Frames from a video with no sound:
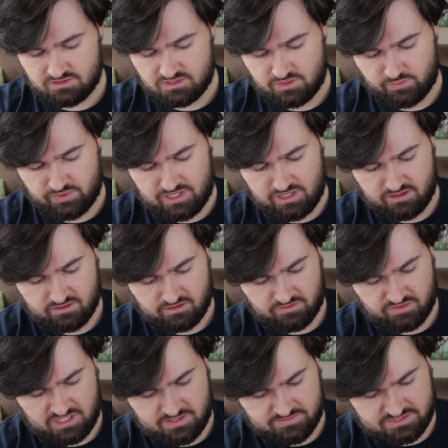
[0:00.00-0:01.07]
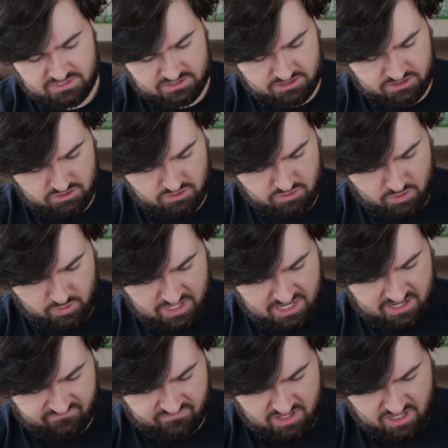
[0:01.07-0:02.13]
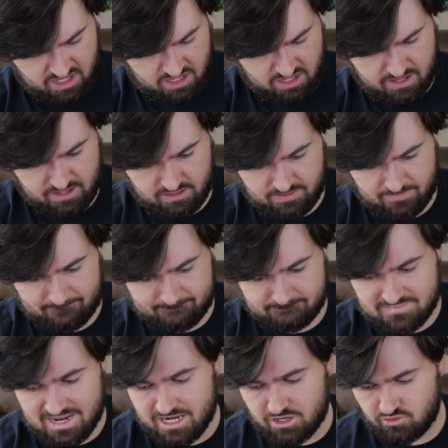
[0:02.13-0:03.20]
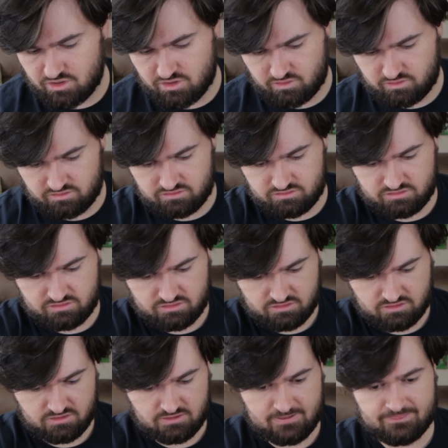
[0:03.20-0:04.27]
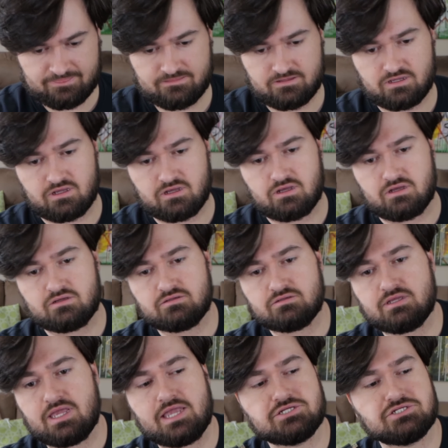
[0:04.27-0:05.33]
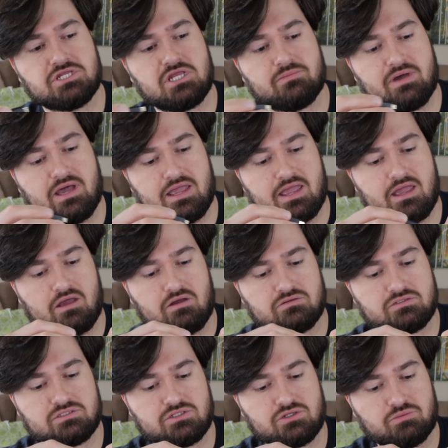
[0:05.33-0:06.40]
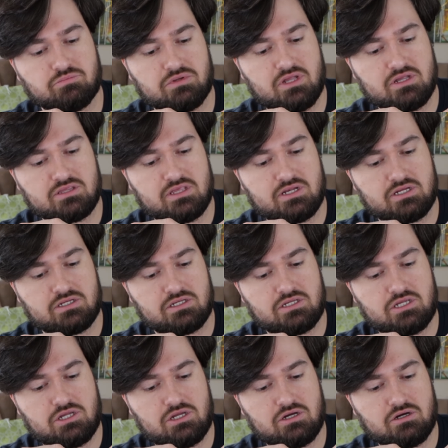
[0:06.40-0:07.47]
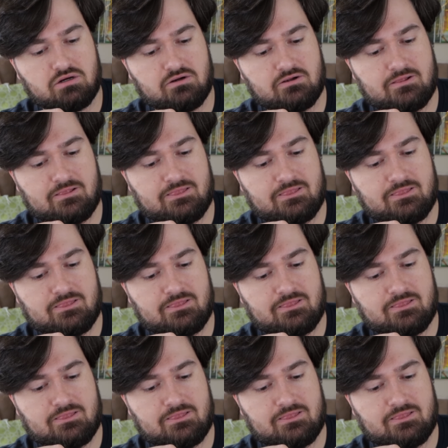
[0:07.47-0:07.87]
on the M6 II, you have a micro HDMI out. So you plug that in here.